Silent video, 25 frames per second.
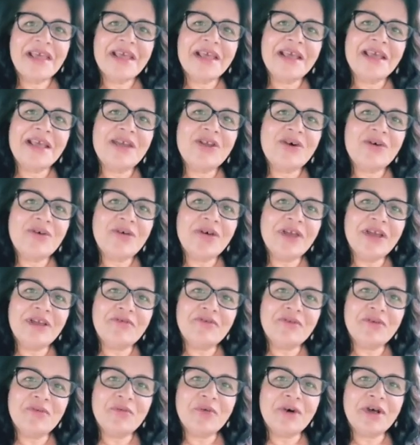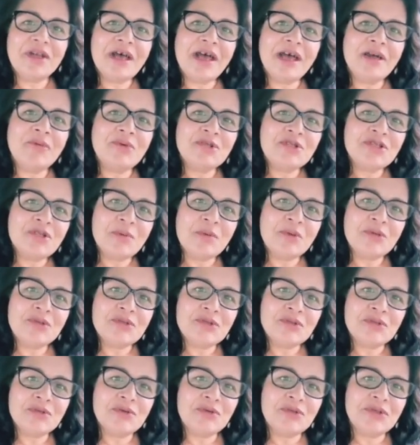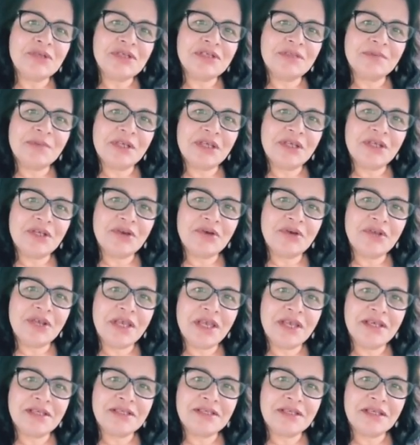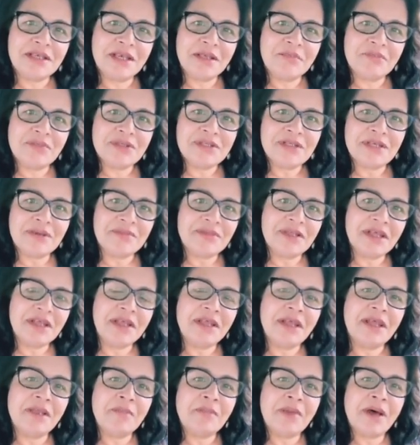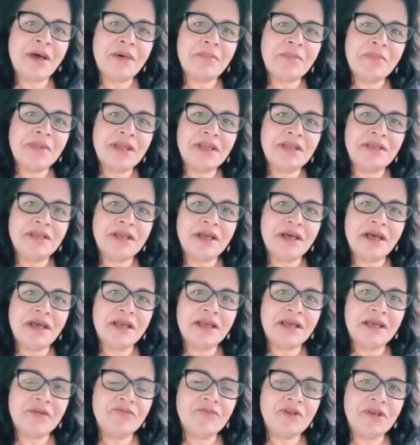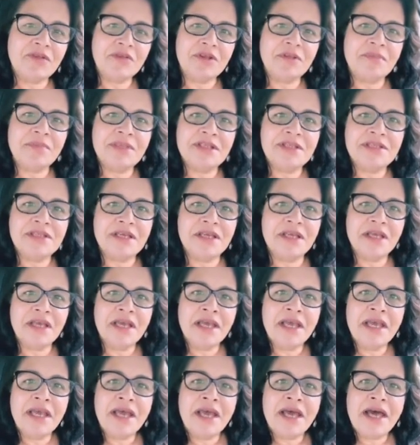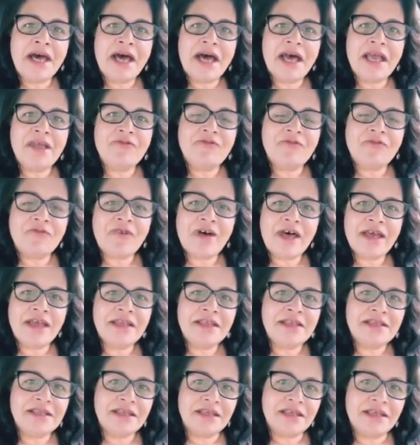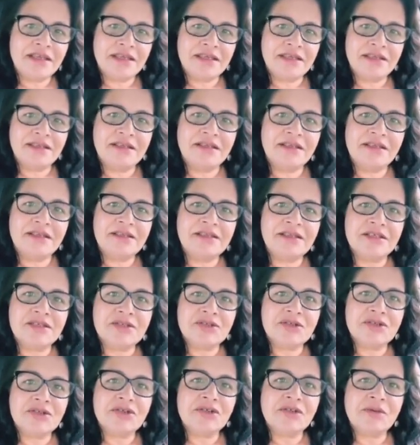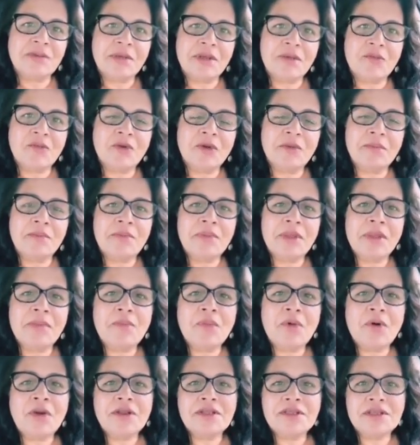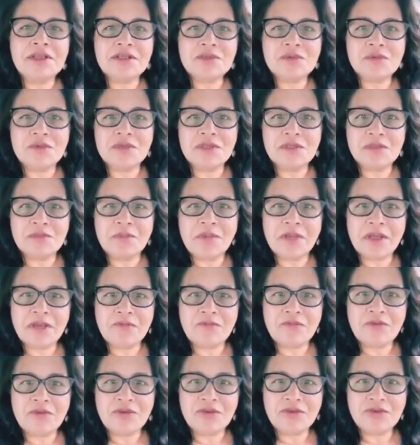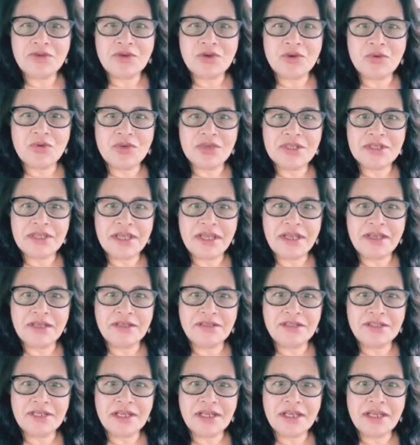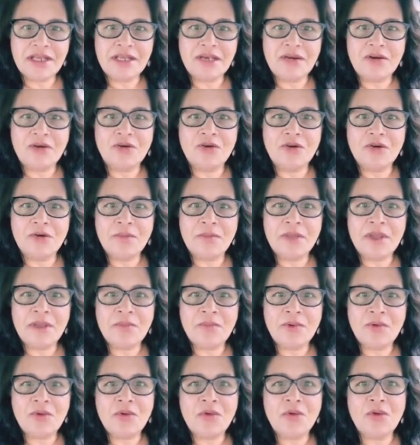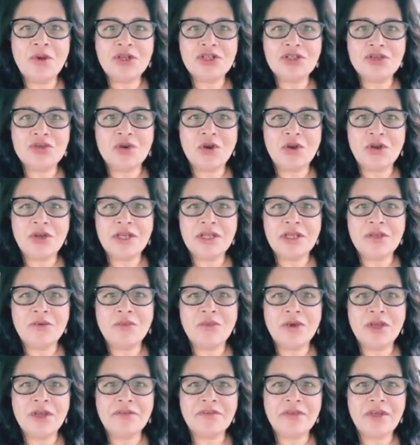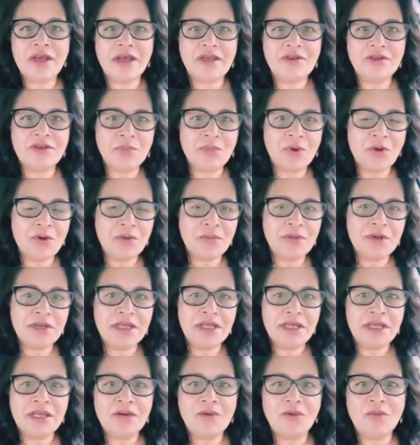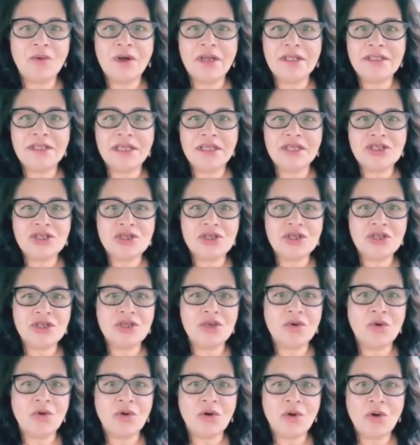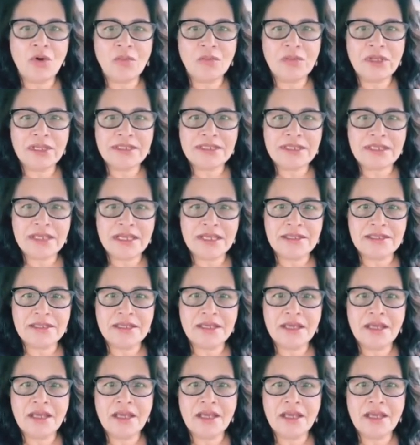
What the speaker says: Hello everyone. I was supposed to do this video yesterday, but something came up and I got very busy. I find it disturbing when people are disrespectful towards the elderly or people who are struggling with either poverty or addiction or homelessness.